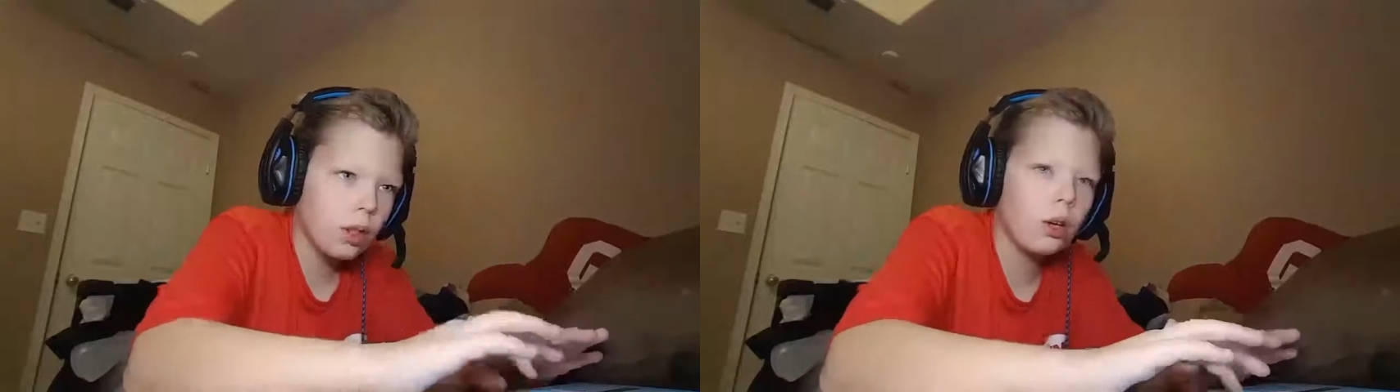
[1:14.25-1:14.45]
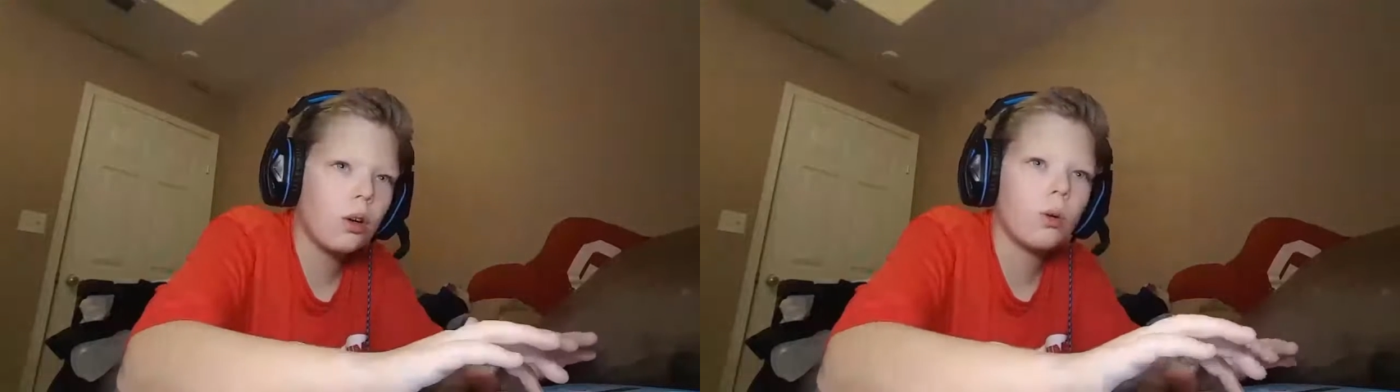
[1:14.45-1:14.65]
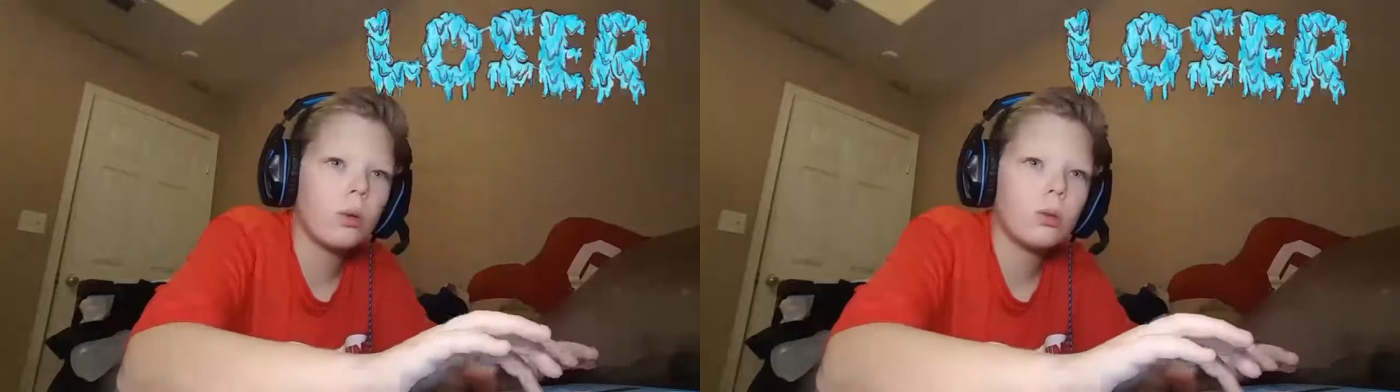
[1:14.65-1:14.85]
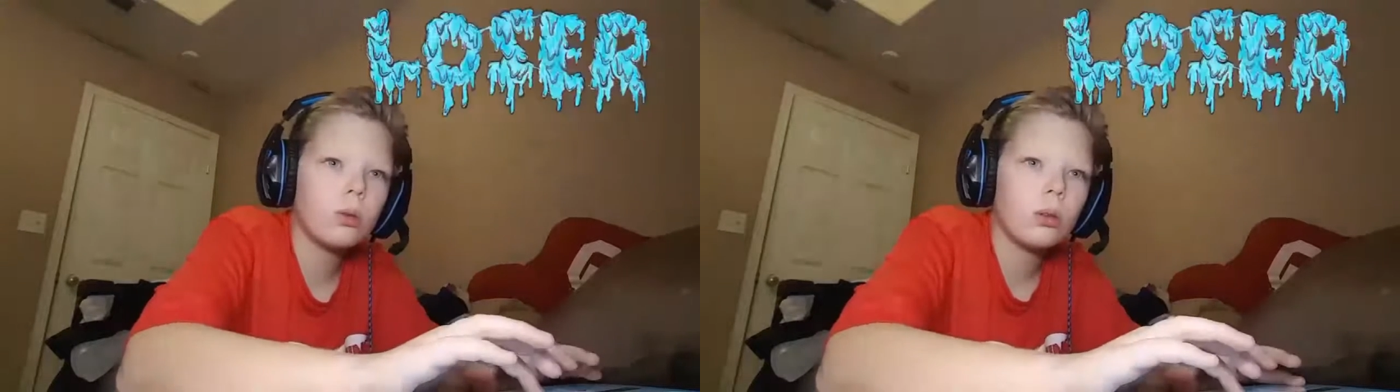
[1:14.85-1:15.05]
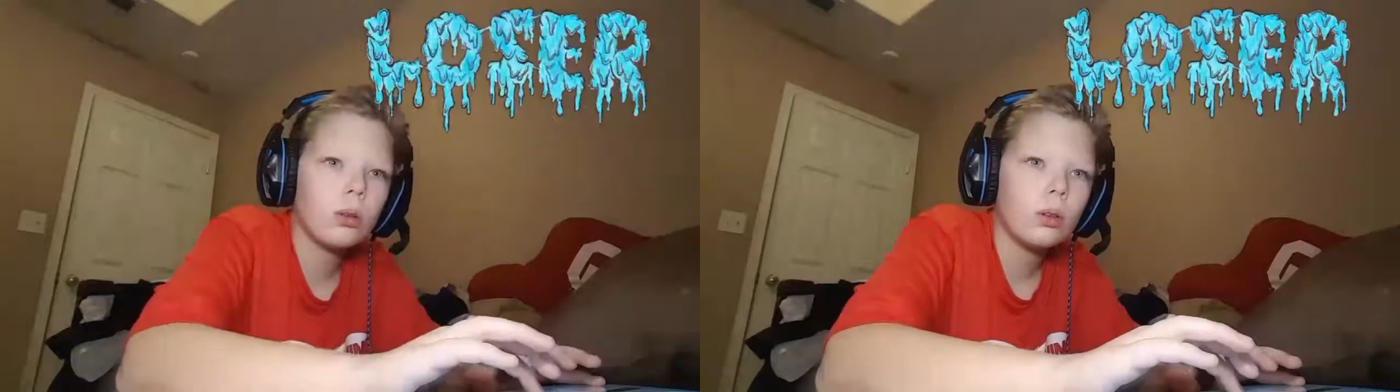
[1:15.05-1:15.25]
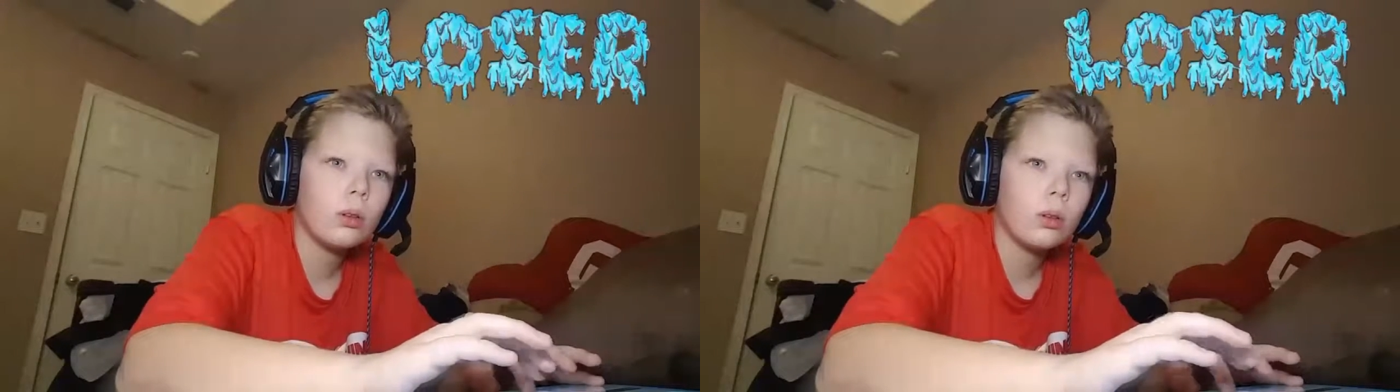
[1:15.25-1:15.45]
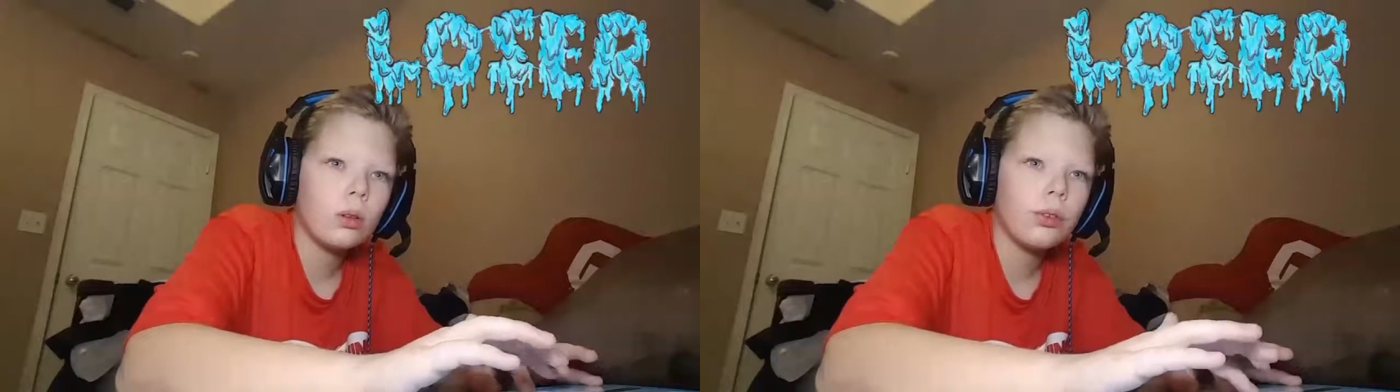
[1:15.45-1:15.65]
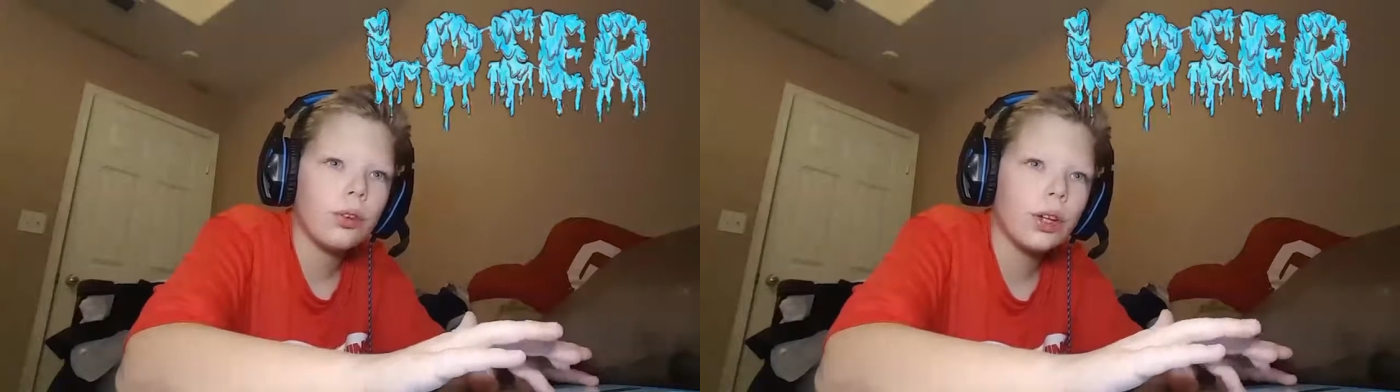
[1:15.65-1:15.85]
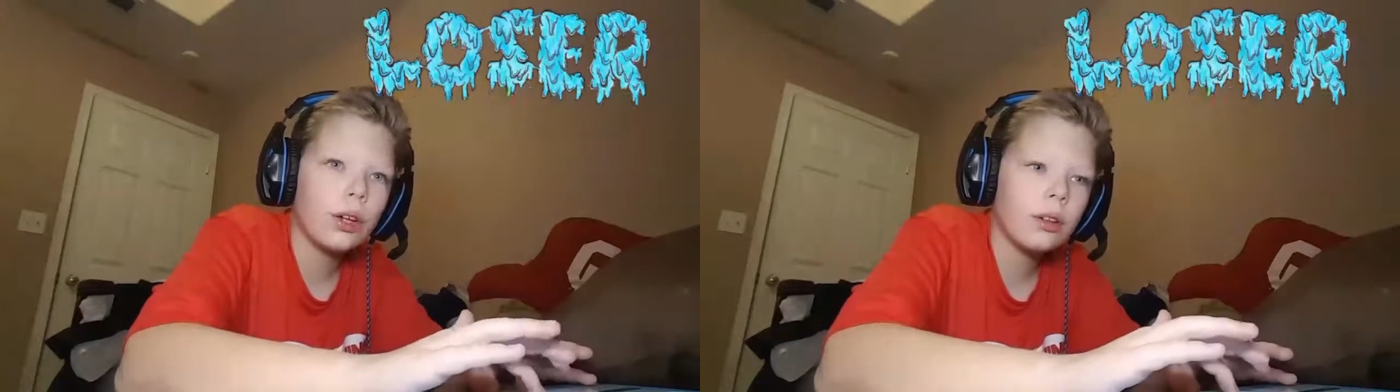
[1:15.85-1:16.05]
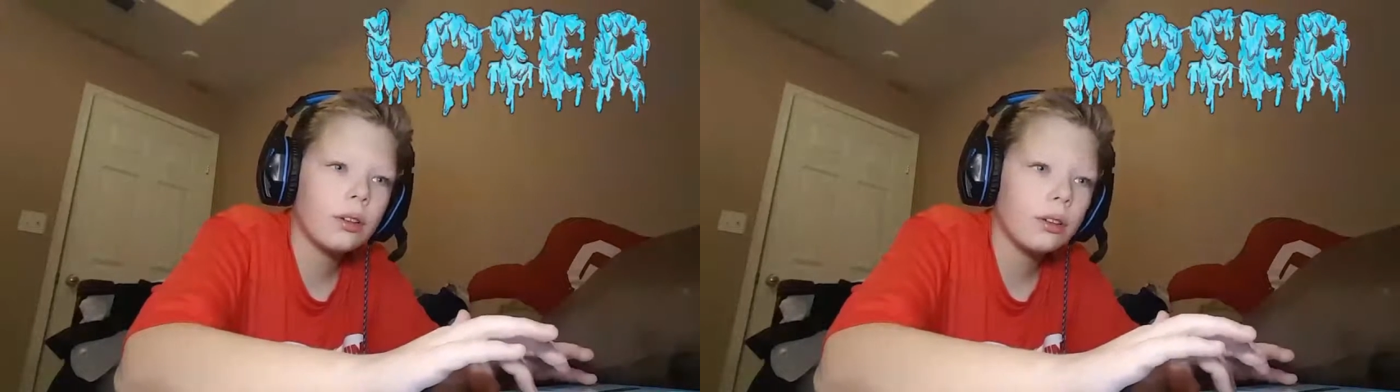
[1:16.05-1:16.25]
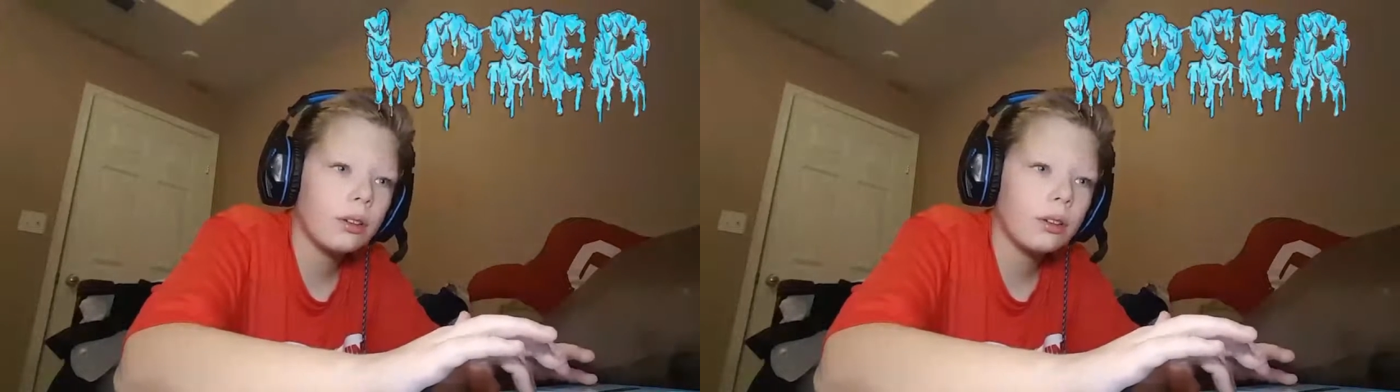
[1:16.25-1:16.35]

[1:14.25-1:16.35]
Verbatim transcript: No. Freak.